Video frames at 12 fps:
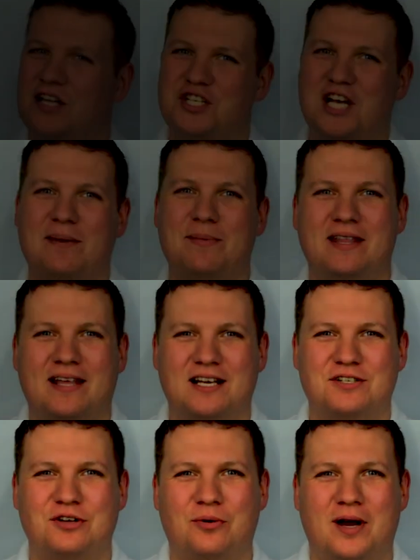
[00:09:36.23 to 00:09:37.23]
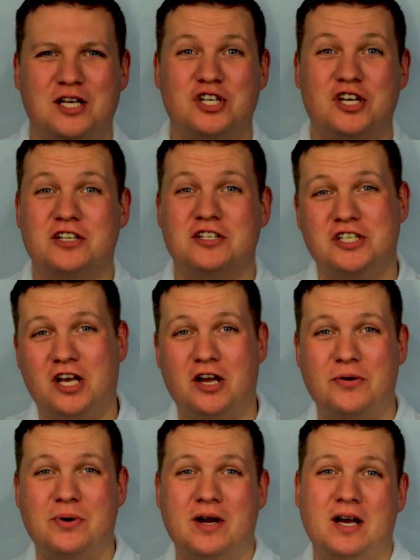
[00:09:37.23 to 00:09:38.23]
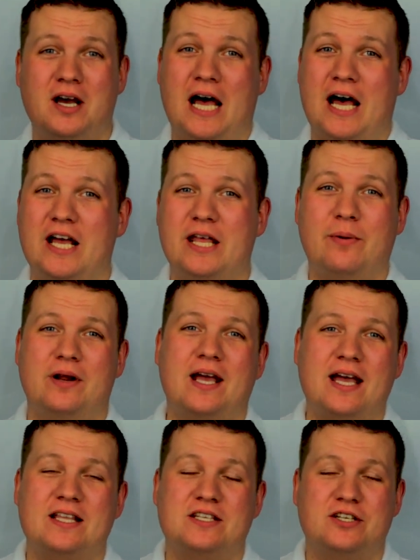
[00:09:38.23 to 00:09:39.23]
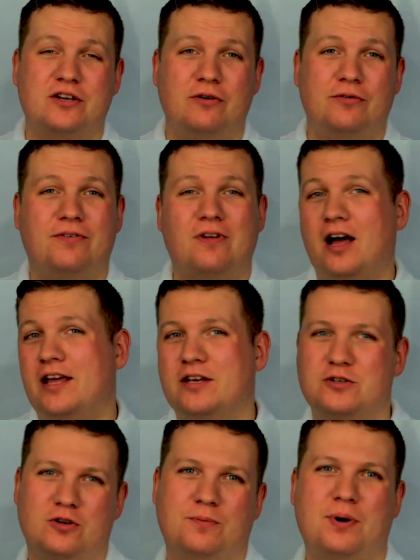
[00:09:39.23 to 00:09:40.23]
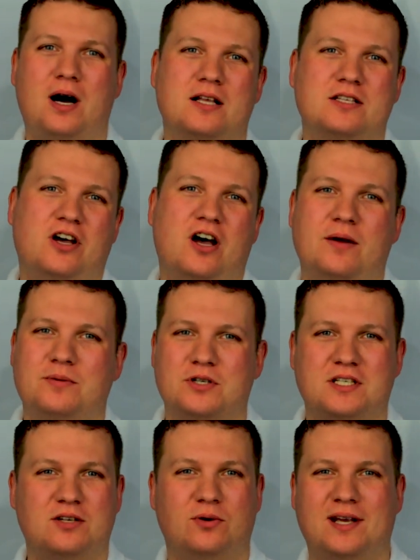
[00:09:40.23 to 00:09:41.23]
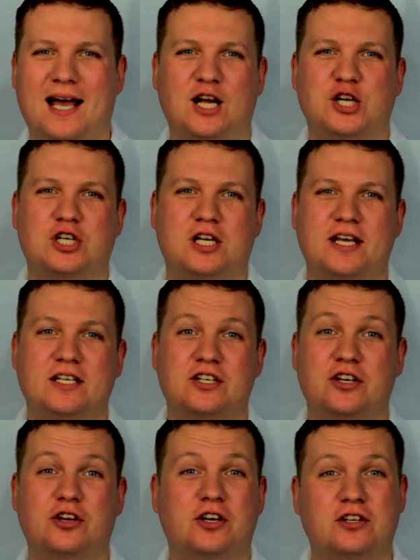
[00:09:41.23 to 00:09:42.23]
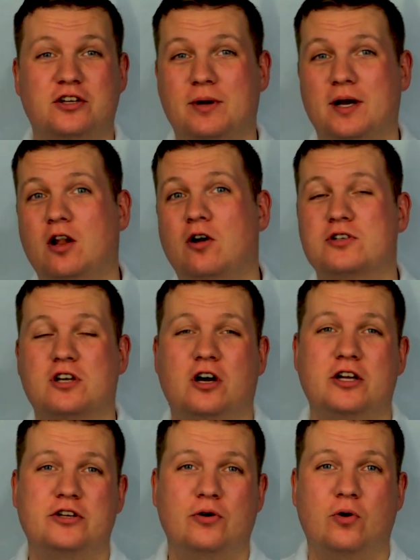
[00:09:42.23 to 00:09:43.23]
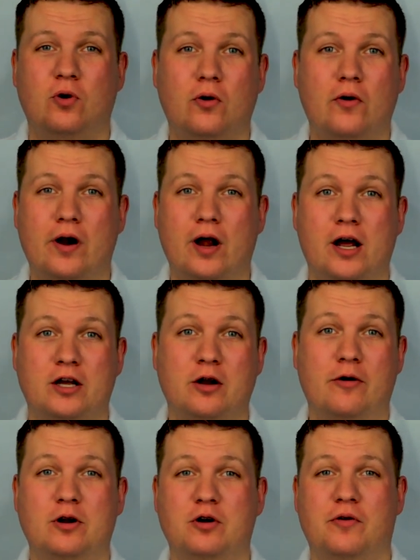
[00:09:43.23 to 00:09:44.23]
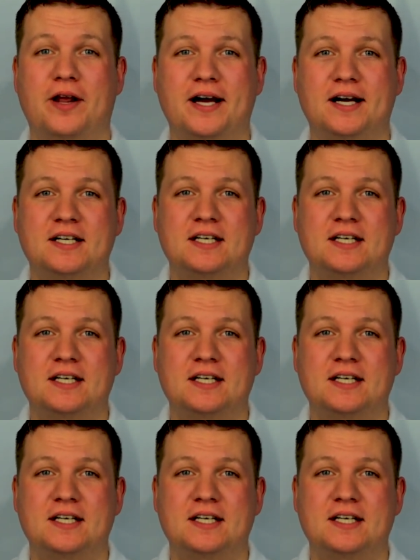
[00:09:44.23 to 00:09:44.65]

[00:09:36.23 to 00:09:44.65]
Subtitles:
Jamie, thanks for the question. So you want to get into flying sort of part-time, just sort of casually, so you can do it alongside your current career.